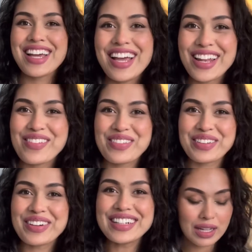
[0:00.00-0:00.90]
Hello
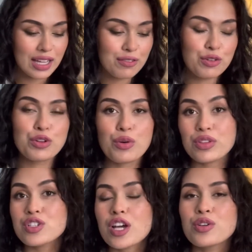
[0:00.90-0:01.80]
everyone. If you're new on
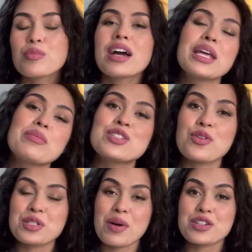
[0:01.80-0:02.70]
this channel, my name is
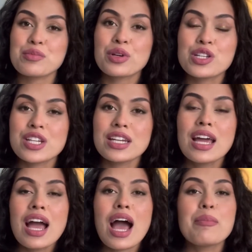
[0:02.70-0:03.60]
Dr. Bhasha Mukherjee.
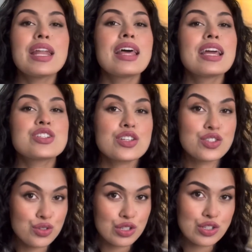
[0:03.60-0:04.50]
I'm an NHS
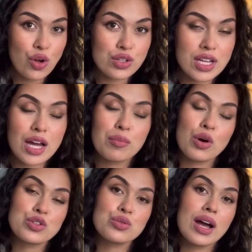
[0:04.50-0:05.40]
junior doctor,
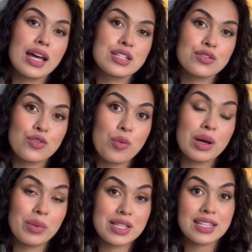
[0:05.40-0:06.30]
model and former
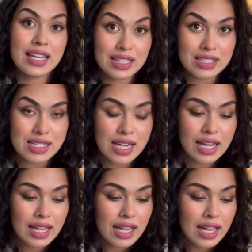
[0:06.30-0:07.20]
Miss England.
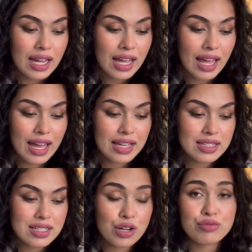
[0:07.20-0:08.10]

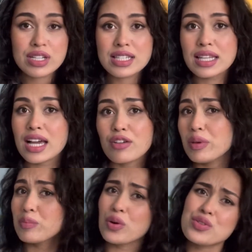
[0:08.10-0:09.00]
And recently I've
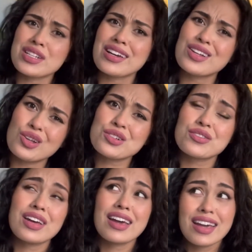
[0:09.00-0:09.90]
been posting a lot of
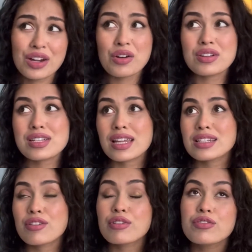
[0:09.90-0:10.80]
hair content
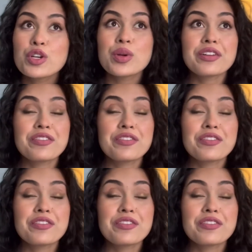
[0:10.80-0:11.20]
and reviewing